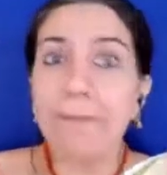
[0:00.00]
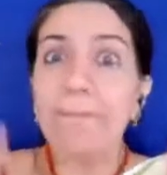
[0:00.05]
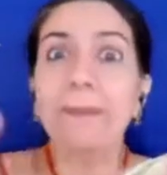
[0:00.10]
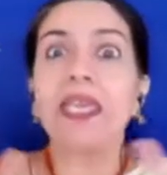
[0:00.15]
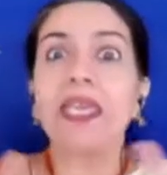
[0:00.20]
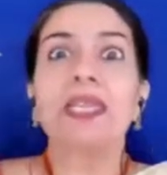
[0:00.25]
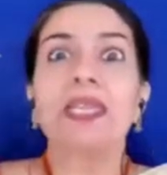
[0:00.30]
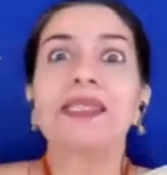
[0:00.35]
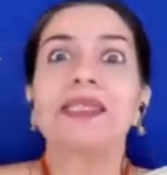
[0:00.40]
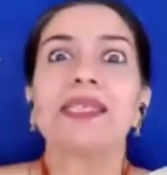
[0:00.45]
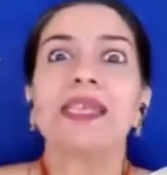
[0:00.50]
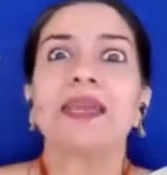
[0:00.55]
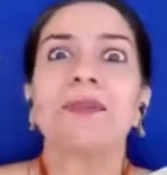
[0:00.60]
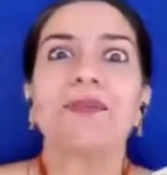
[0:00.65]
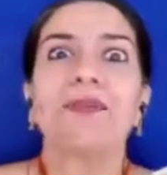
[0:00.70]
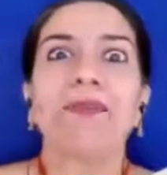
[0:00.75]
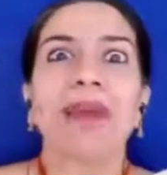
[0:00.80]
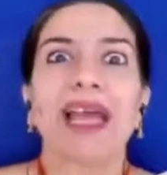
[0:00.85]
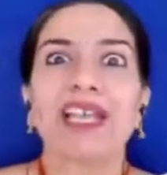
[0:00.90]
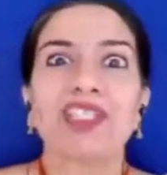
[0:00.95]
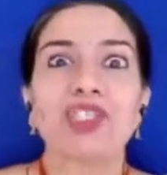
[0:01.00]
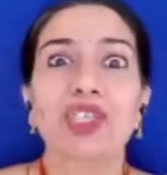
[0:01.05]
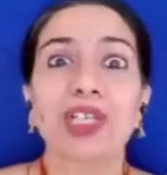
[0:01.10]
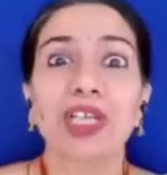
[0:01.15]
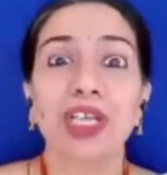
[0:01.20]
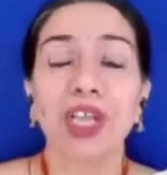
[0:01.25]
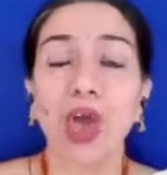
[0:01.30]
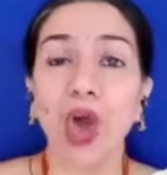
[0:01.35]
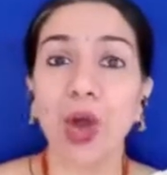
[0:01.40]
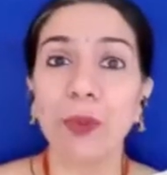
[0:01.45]
amazing
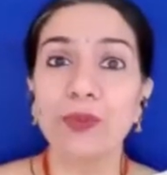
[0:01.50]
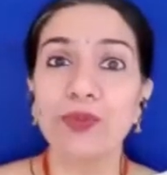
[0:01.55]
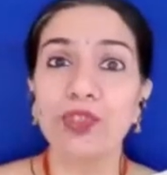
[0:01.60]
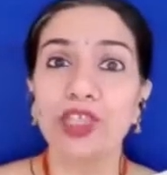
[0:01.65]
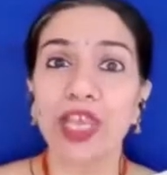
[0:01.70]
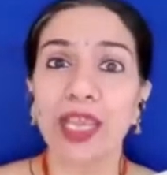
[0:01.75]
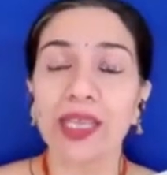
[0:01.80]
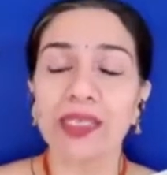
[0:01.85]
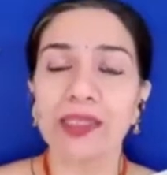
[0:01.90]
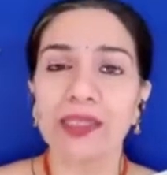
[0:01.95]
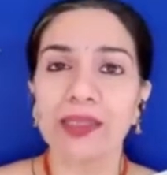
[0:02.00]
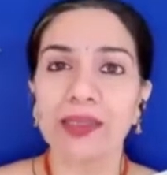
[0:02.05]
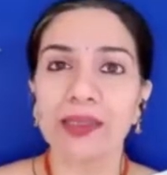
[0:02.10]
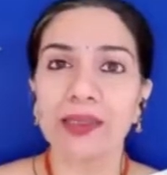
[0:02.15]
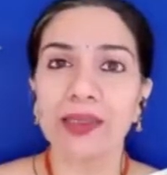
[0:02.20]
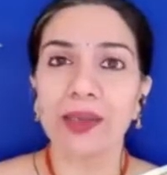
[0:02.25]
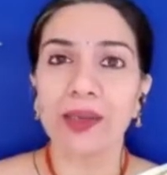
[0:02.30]
magical object.